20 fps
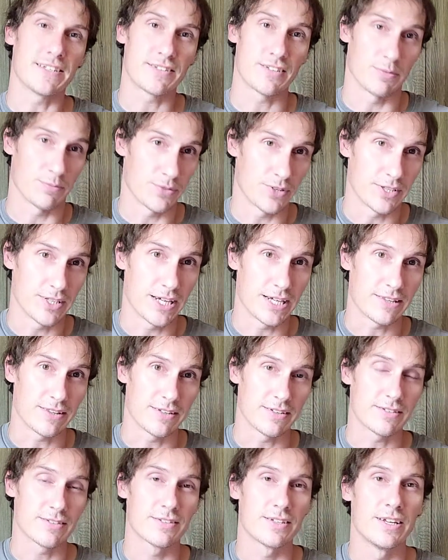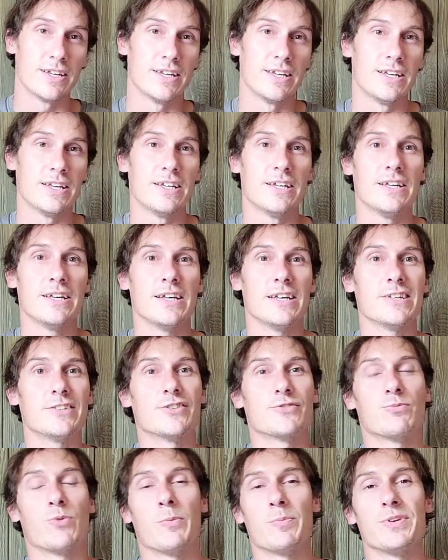something like this, it
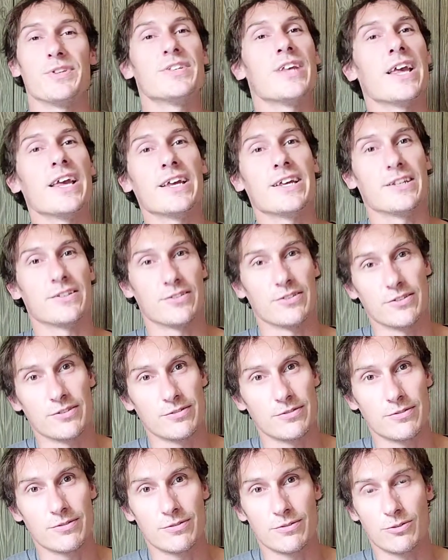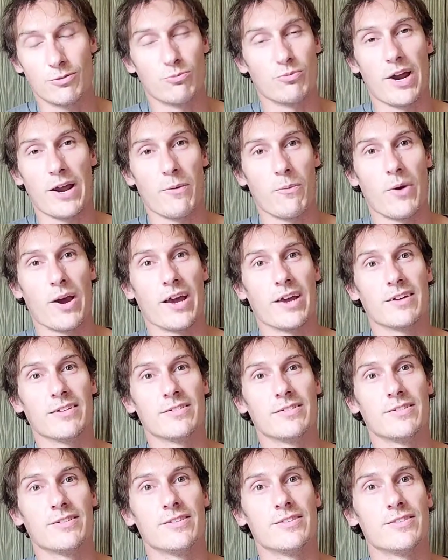just won't be taken the right way.
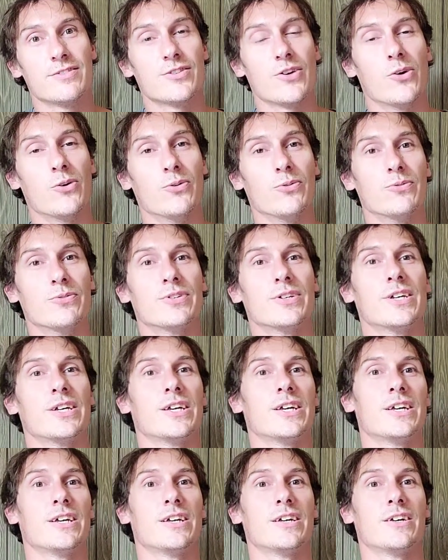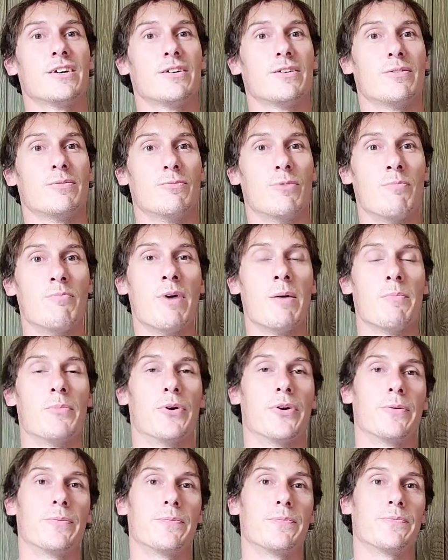So
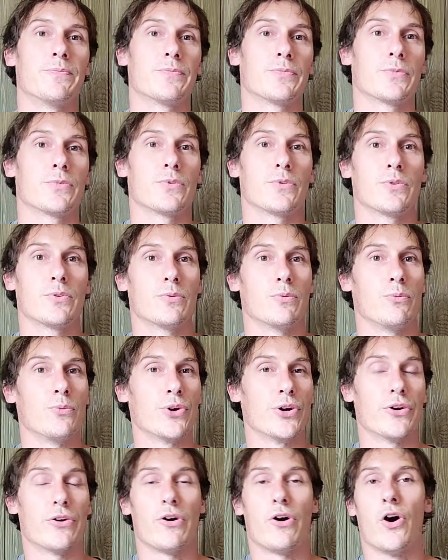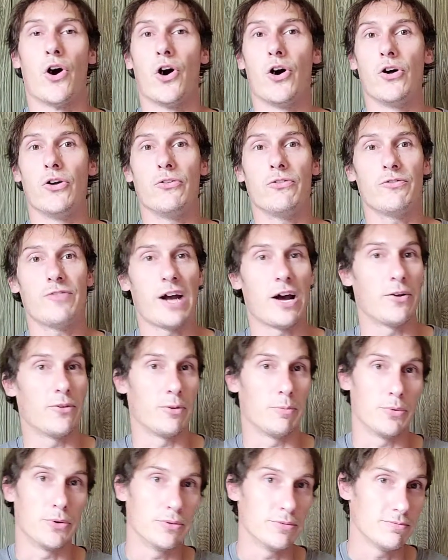remember, we're all
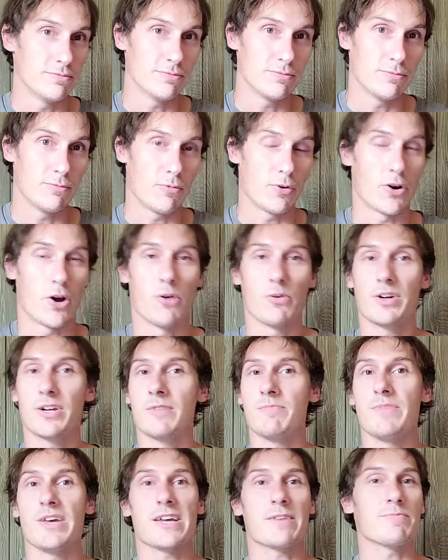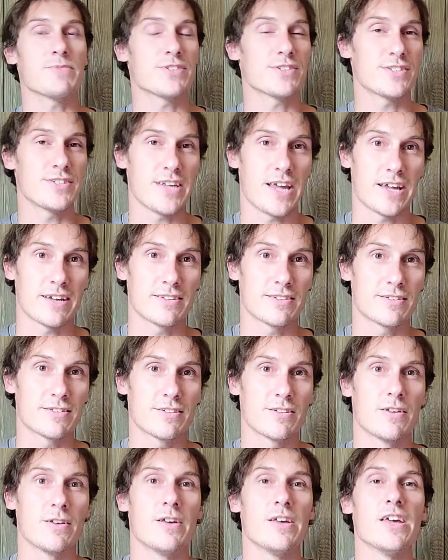fallible. We're all going to make
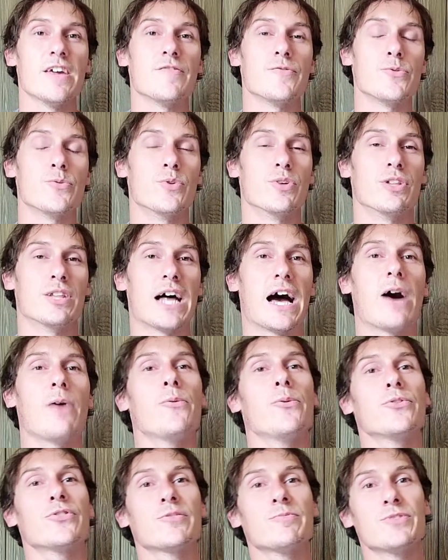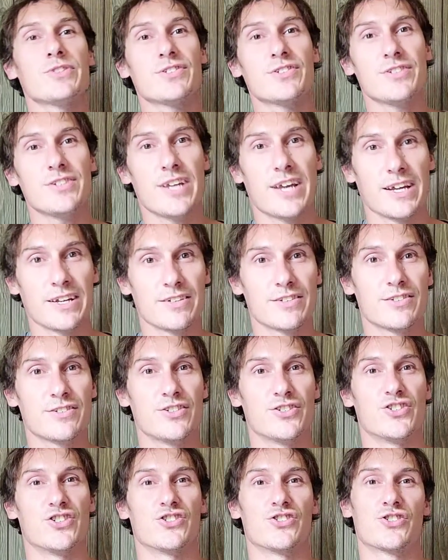mistakes. If you allow those mistakes
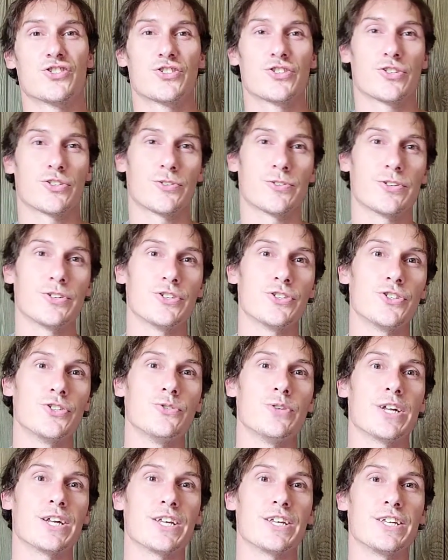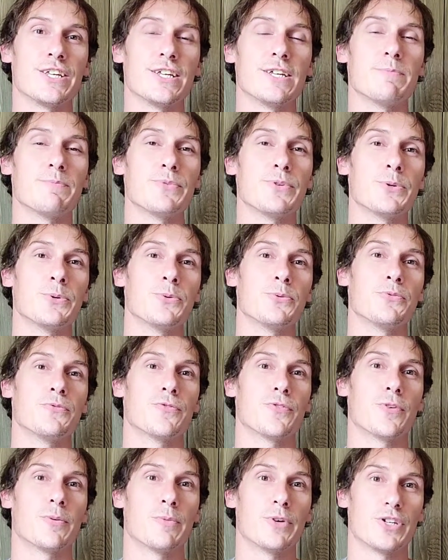to discourage you and keep you
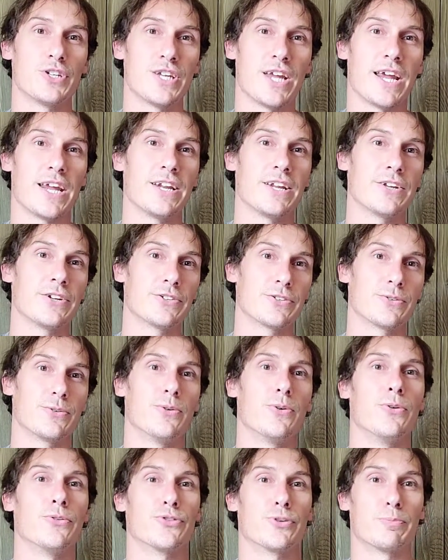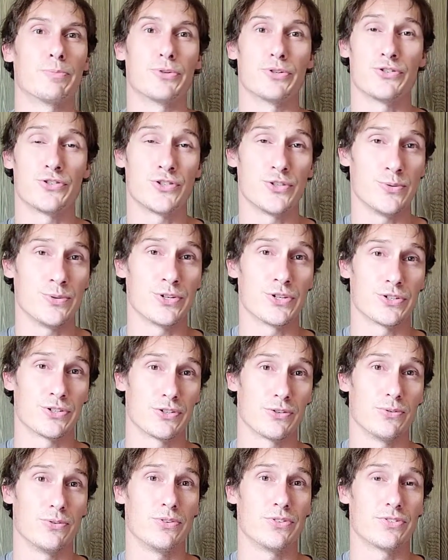from attaining your goals or pursuing your
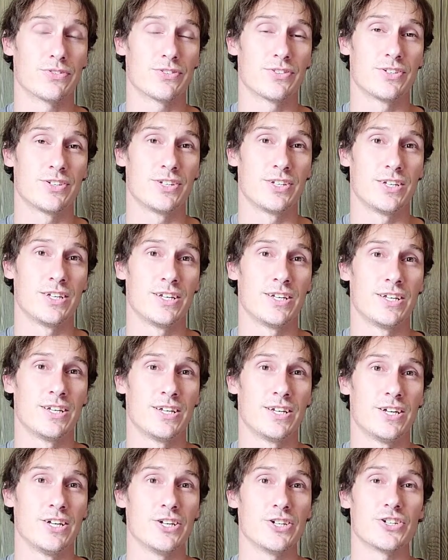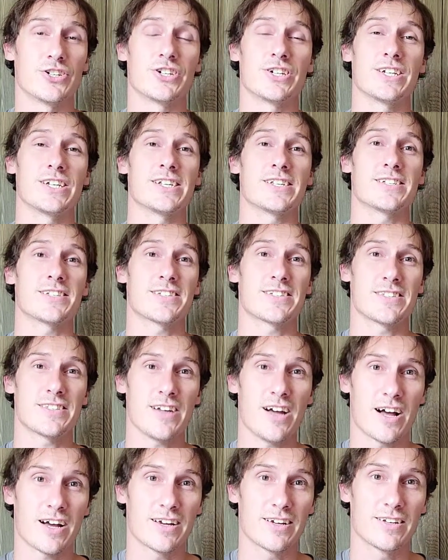goals, you're going to get
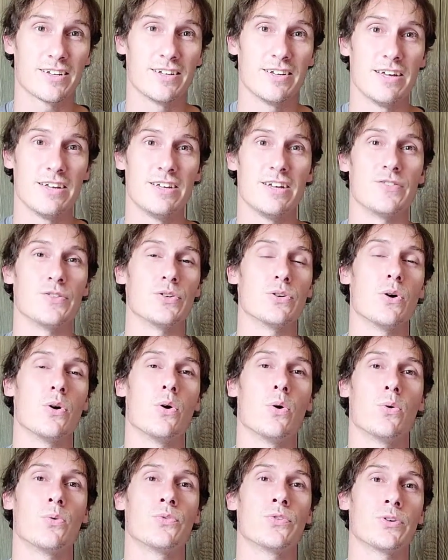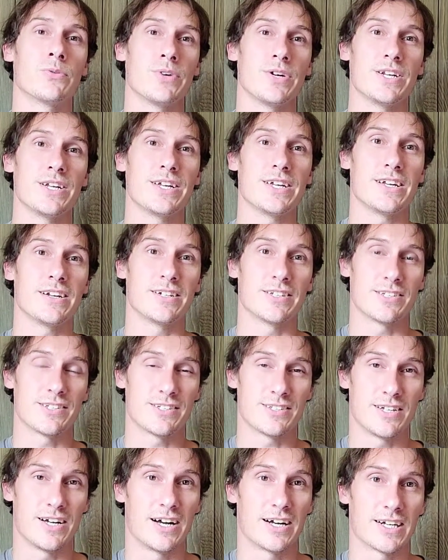stuck. And the only way to get
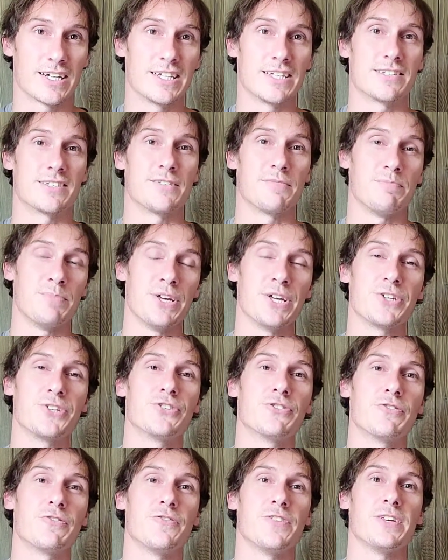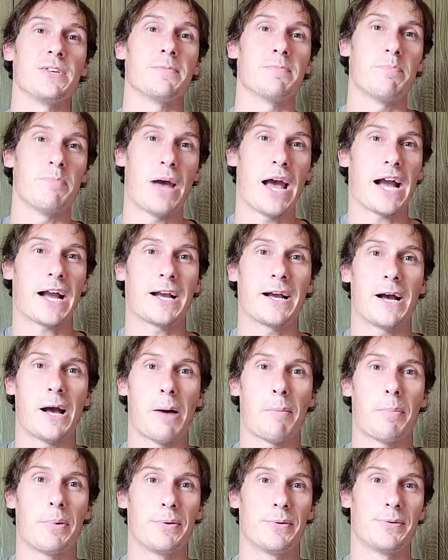unstuck is to pick your feet back
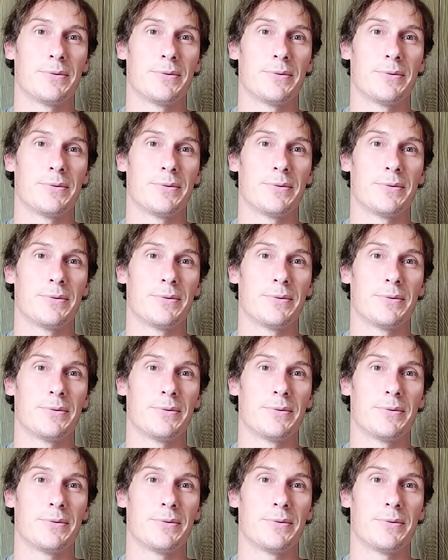up